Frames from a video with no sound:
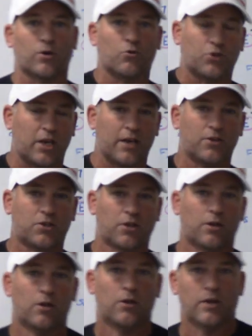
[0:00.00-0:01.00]
those
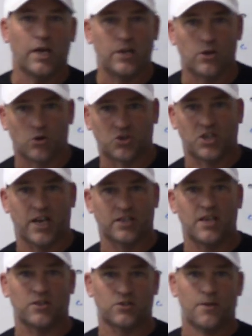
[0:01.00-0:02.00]
kids in those
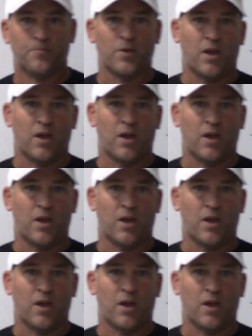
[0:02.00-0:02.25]
techniques.